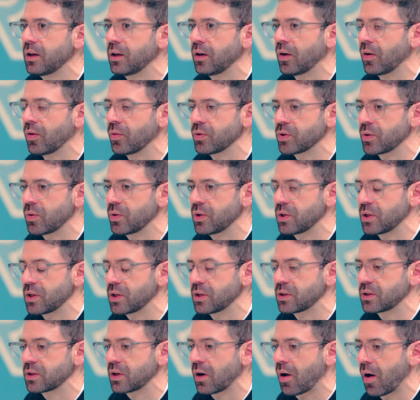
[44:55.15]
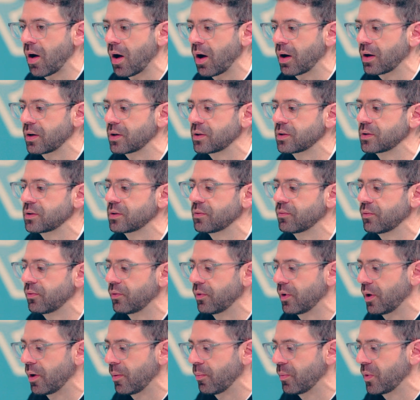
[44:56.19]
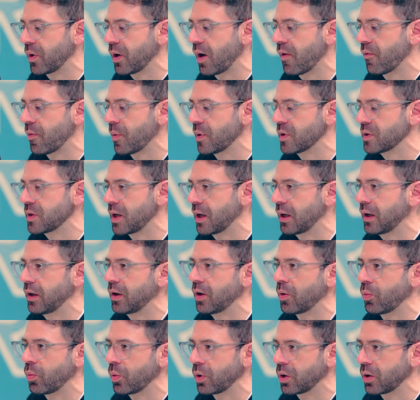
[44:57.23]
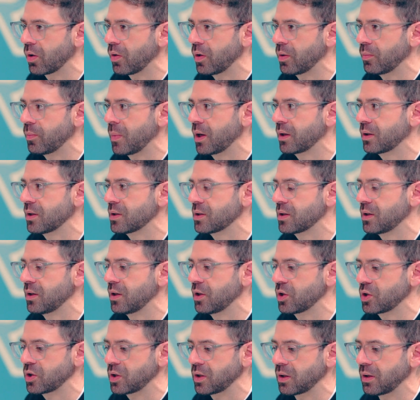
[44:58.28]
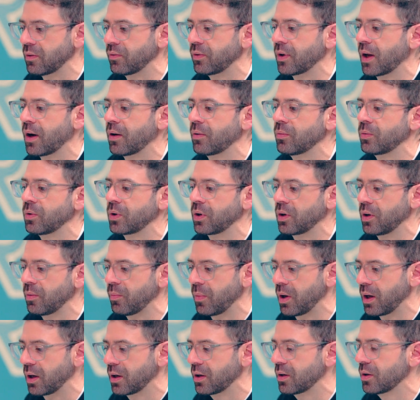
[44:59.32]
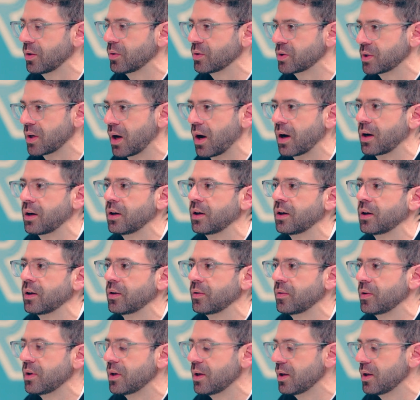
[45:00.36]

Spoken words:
you know, there's always these talks from the government saying, you know, we're going to make this initiative that we're going to make Osaka